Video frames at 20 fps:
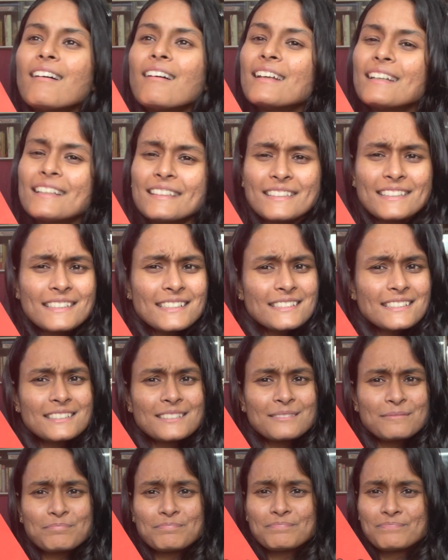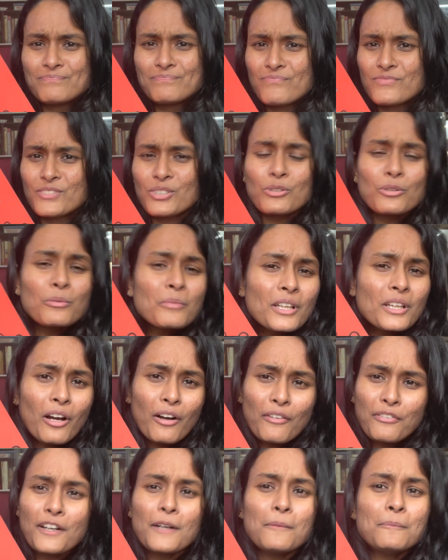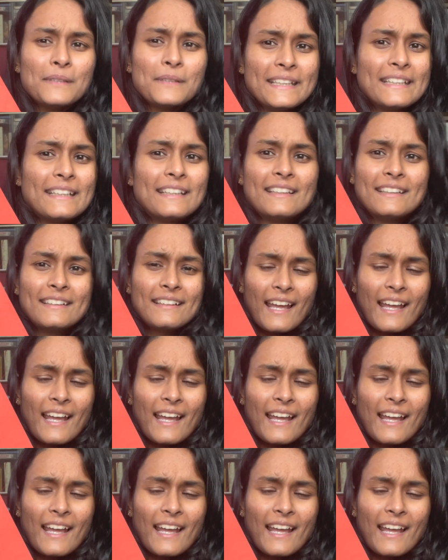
it just threw me off completely.